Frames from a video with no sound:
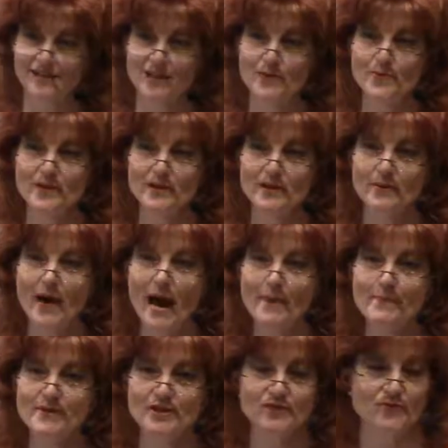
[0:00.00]
See what
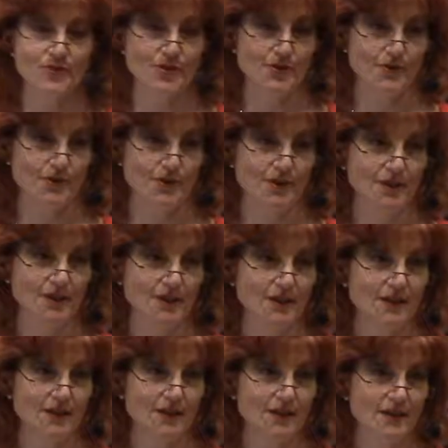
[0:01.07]
happens for you.
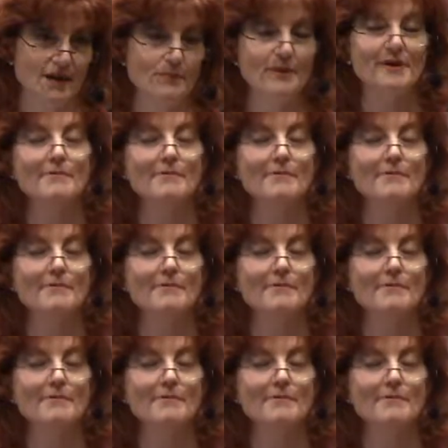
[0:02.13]
But